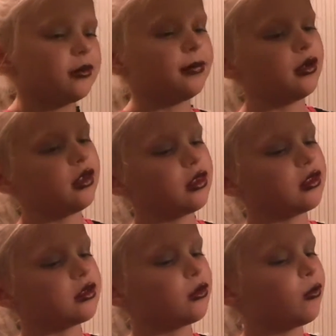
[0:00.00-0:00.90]
and putting
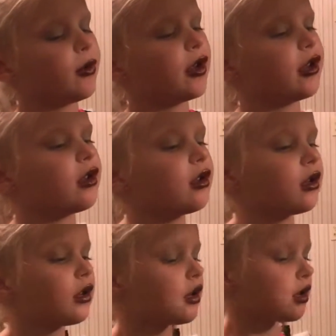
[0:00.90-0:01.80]
this away.
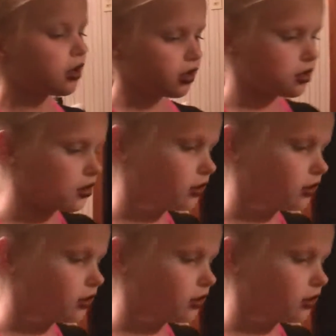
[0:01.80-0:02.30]
Okay.